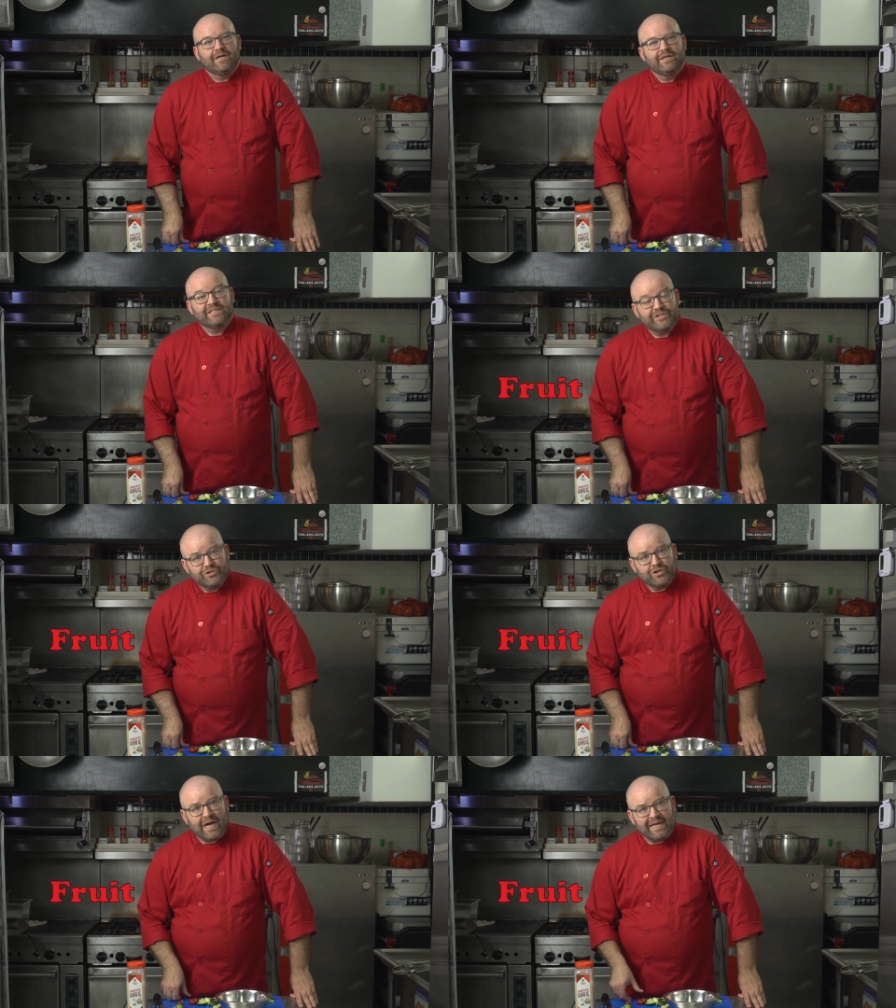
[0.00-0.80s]
Did you
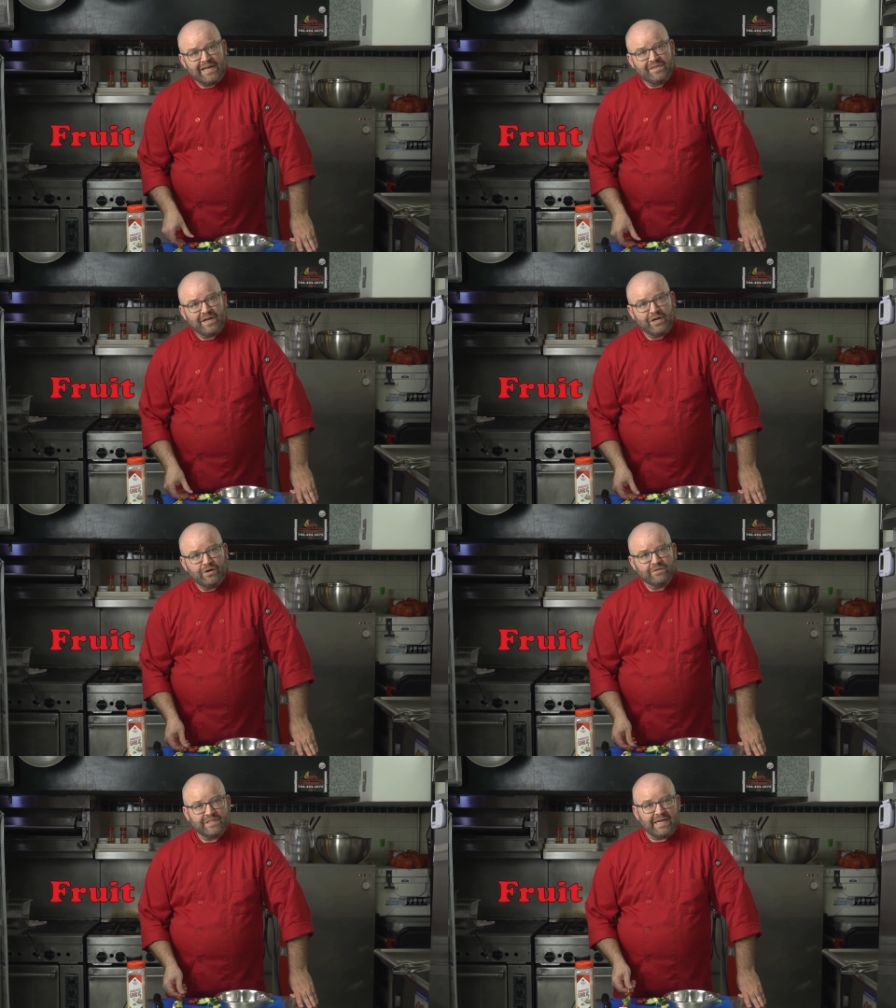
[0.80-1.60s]
try anything
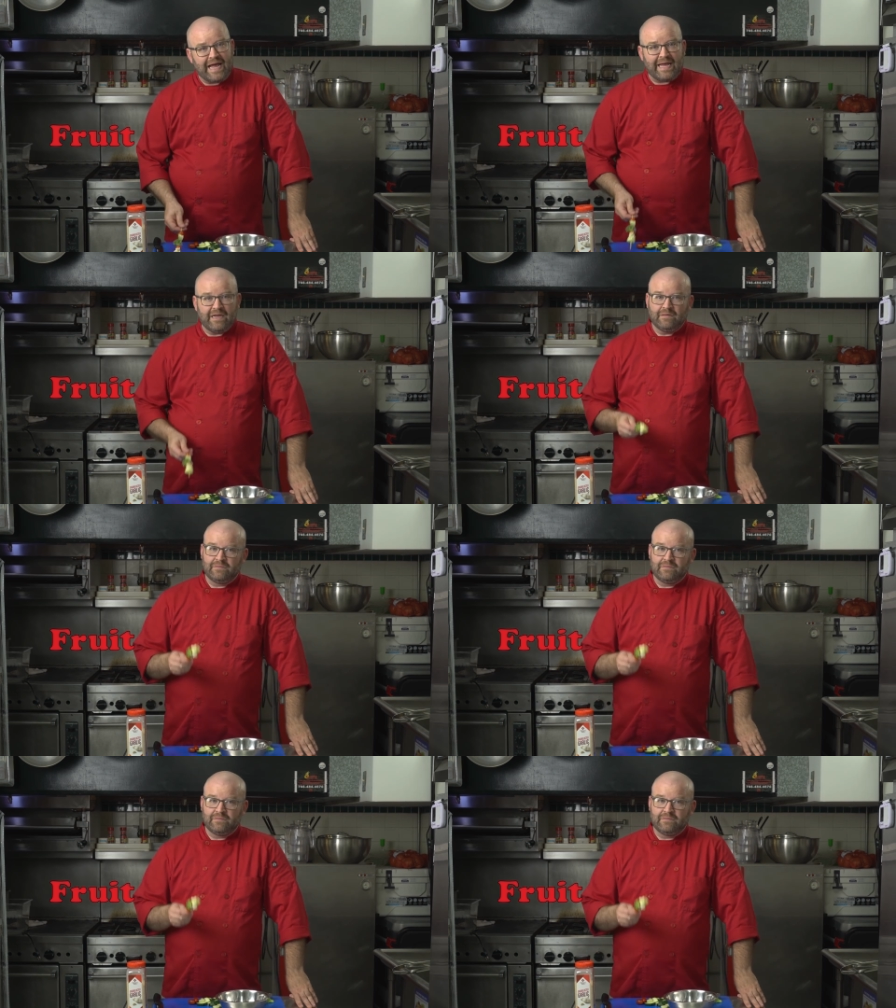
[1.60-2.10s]
new today?